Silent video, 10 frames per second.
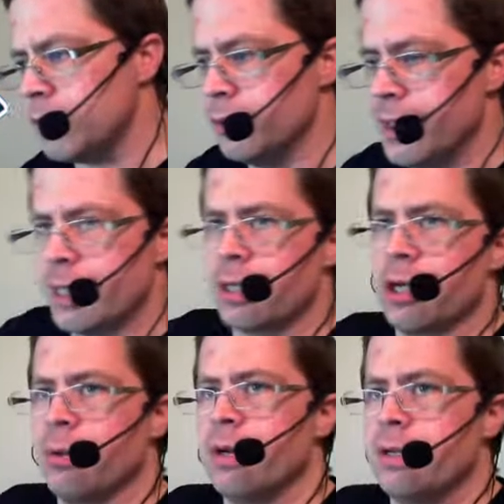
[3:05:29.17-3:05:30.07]
didn't
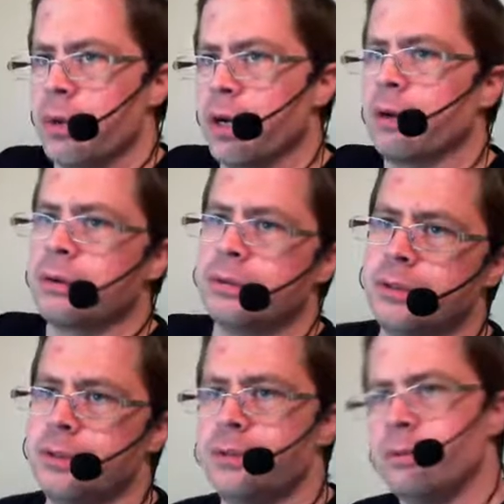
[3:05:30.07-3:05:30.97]
go anywhere.
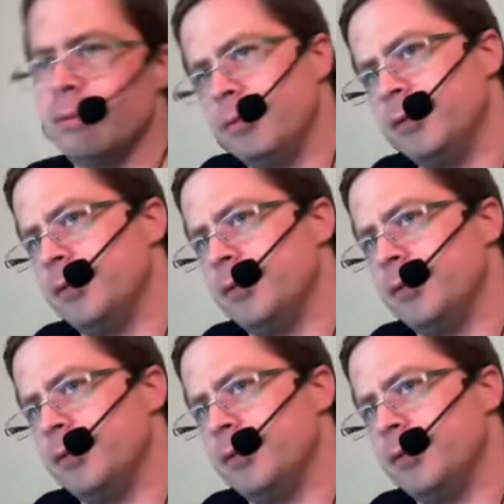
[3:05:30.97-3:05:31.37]
You